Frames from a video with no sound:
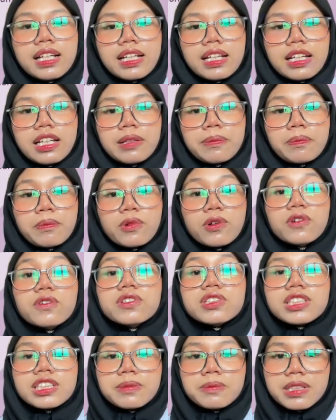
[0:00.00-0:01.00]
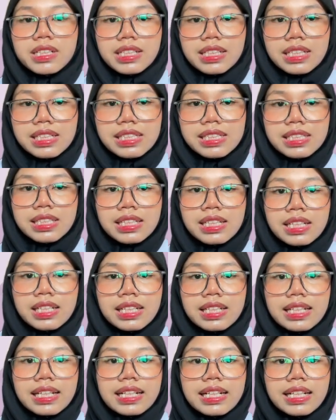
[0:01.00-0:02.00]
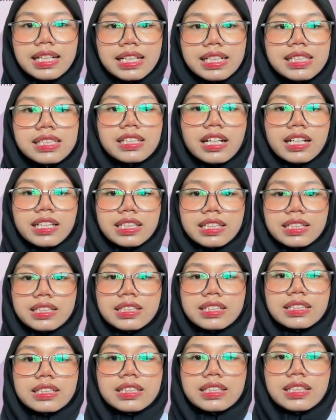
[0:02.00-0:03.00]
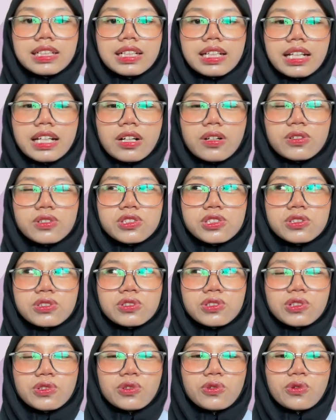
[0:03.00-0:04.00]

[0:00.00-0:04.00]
In both similarities, in this article, they also